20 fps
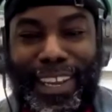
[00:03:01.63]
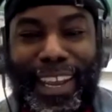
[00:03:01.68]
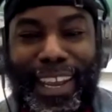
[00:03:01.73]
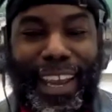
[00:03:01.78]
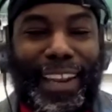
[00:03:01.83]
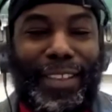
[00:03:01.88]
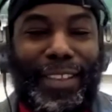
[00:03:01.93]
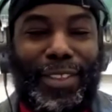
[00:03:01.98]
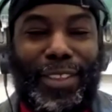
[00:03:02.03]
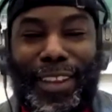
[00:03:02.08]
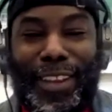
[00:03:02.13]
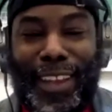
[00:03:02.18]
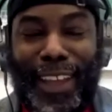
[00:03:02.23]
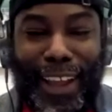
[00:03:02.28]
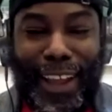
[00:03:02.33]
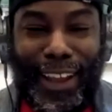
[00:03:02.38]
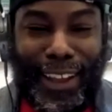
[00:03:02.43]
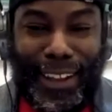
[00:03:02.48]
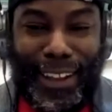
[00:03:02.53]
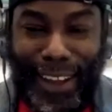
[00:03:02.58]
to anything that
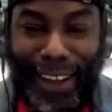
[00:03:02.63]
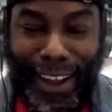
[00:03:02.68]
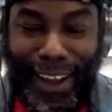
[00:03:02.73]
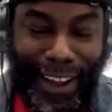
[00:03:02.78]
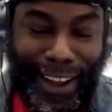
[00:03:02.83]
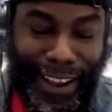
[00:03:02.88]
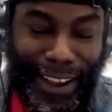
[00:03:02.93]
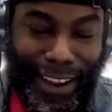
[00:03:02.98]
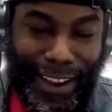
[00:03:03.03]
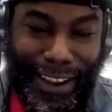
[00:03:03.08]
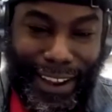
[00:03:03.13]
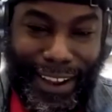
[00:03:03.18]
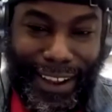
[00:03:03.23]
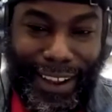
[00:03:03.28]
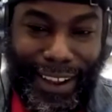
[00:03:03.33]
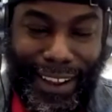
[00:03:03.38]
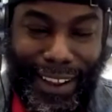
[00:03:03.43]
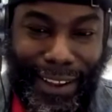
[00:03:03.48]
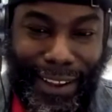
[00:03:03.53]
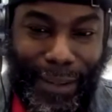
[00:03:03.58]
I I, uh,
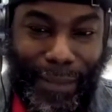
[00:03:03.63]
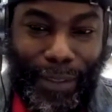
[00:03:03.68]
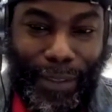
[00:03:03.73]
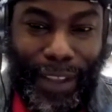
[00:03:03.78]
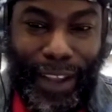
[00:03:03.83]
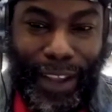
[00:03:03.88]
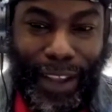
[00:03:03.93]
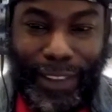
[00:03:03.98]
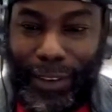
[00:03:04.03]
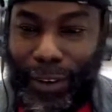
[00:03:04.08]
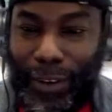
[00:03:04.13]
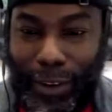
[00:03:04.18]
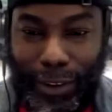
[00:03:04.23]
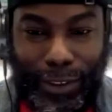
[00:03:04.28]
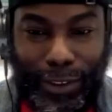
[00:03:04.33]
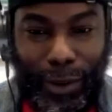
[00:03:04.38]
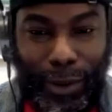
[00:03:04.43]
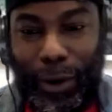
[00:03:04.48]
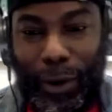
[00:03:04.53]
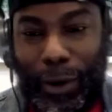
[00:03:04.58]
I talk
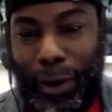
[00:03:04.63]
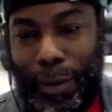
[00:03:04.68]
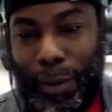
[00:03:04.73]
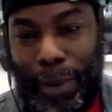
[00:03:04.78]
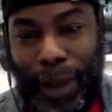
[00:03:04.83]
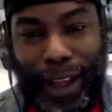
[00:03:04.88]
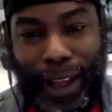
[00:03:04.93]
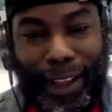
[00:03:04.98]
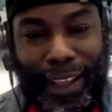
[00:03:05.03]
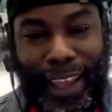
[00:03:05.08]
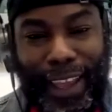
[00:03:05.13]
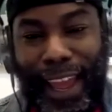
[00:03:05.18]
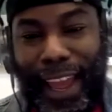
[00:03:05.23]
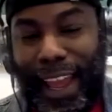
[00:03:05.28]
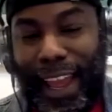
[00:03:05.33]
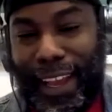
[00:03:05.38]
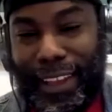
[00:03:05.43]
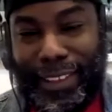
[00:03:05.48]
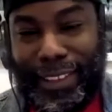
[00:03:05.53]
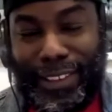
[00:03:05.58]
talk on
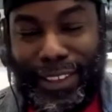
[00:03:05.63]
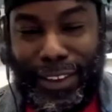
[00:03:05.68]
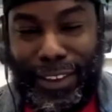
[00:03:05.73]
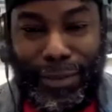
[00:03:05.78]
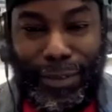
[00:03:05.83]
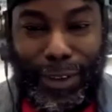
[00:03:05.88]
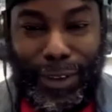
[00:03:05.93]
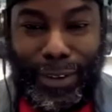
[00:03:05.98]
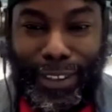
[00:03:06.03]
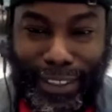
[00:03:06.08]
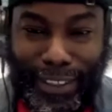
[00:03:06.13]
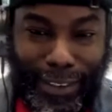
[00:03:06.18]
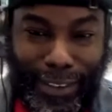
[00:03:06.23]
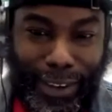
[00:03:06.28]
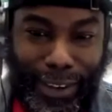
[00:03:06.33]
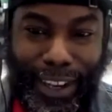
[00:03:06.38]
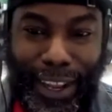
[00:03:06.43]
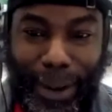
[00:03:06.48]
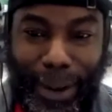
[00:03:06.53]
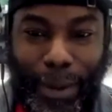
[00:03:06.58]
podcasts, interviews, I
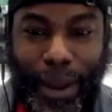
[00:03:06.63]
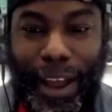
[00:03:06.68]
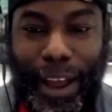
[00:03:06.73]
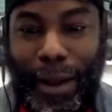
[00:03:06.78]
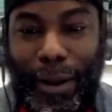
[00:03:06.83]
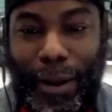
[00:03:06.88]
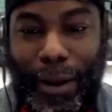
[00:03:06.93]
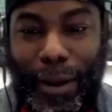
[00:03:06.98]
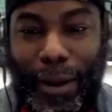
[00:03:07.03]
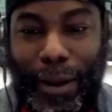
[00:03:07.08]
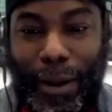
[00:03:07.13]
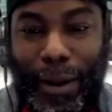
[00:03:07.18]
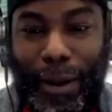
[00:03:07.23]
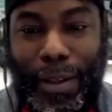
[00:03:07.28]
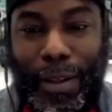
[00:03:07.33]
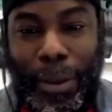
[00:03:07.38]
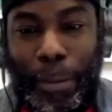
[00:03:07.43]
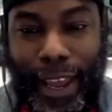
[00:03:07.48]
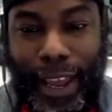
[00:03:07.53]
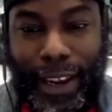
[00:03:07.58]
talk a lot about how
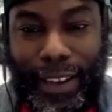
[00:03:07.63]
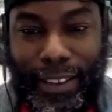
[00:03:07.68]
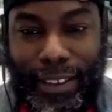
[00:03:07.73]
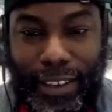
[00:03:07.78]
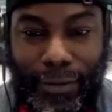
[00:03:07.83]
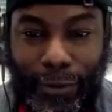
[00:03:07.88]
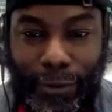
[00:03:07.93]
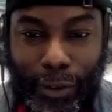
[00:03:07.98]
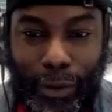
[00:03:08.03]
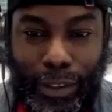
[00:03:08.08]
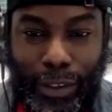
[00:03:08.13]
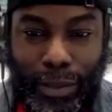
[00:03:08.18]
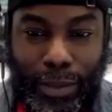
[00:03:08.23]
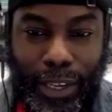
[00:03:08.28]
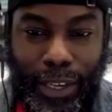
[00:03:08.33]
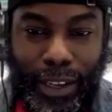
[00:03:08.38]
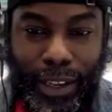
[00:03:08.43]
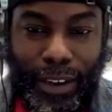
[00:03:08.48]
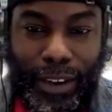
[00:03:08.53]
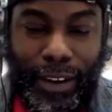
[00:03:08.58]
my dad has
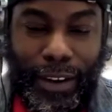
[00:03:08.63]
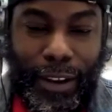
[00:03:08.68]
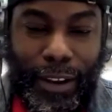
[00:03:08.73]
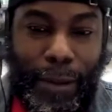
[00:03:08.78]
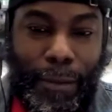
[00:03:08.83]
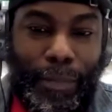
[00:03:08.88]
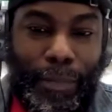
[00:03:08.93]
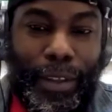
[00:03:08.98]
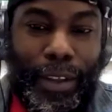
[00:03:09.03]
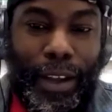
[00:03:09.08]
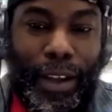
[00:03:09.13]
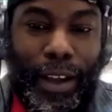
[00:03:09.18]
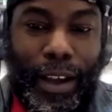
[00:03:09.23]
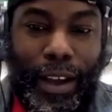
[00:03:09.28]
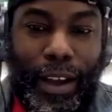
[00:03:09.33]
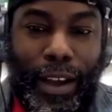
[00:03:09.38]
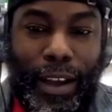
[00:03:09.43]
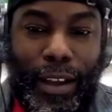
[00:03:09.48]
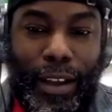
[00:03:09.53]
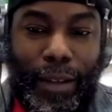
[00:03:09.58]
influenced me, and
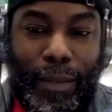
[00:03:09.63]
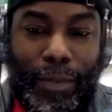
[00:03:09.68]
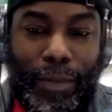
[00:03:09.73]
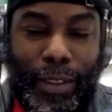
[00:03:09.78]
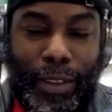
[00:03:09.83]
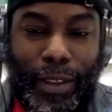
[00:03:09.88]
uh,